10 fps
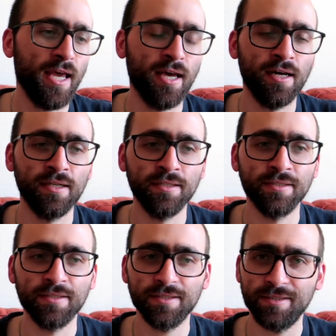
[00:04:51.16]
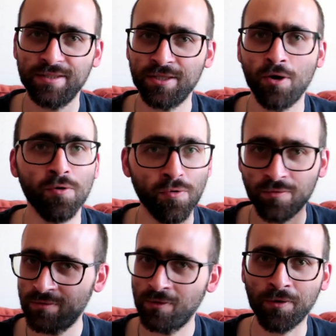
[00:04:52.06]
And
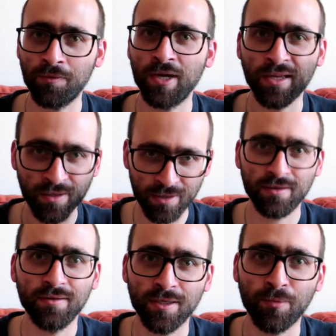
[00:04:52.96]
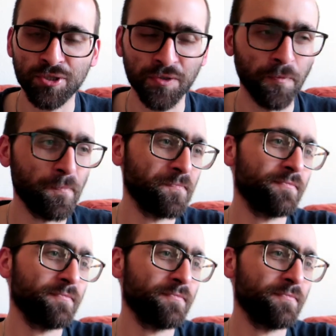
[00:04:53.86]
so Lord of the Rings number 2.